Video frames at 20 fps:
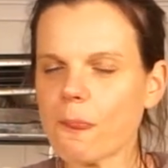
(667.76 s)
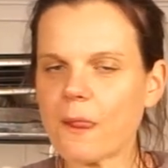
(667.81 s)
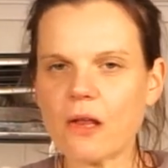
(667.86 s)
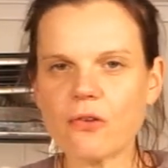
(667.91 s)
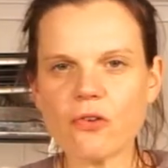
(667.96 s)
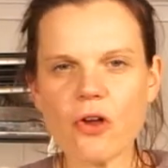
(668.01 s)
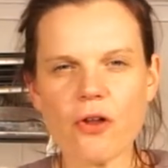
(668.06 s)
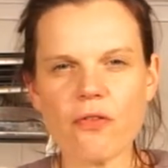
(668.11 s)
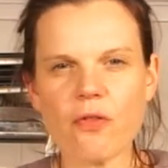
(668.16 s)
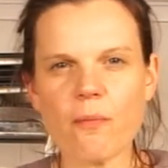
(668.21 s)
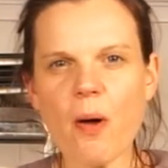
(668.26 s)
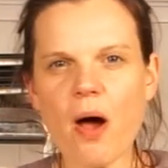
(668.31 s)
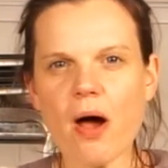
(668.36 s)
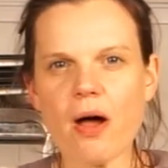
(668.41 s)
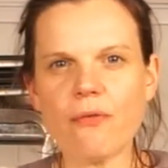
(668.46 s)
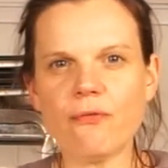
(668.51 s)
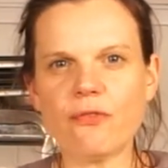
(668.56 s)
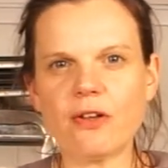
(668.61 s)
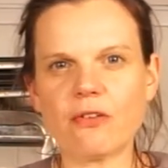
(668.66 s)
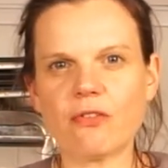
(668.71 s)
Kind of the
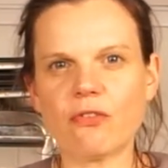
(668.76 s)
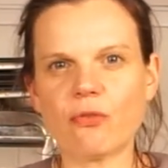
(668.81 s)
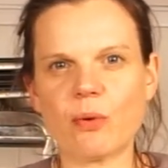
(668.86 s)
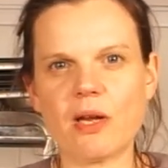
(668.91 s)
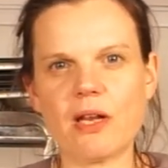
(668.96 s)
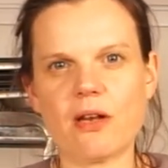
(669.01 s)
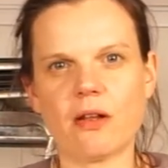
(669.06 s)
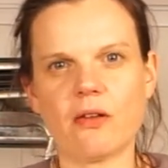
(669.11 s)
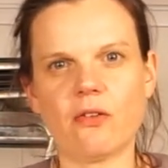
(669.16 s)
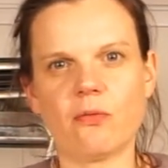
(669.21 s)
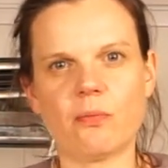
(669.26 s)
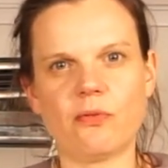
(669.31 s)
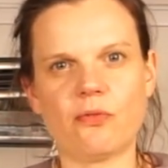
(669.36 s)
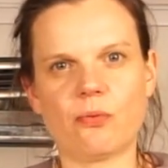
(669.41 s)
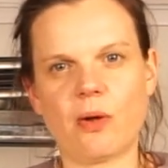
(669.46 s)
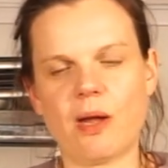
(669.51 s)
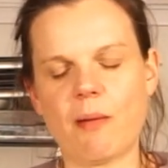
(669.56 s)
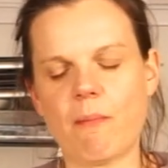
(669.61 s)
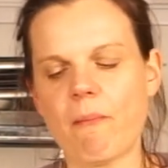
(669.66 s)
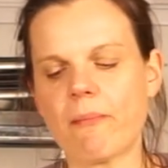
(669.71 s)
perfect sweetness
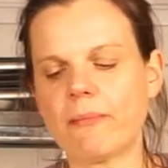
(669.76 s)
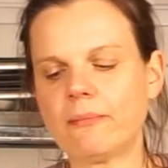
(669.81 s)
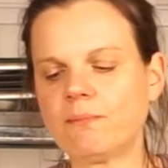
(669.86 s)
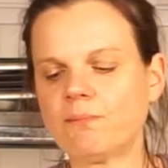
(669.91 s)
between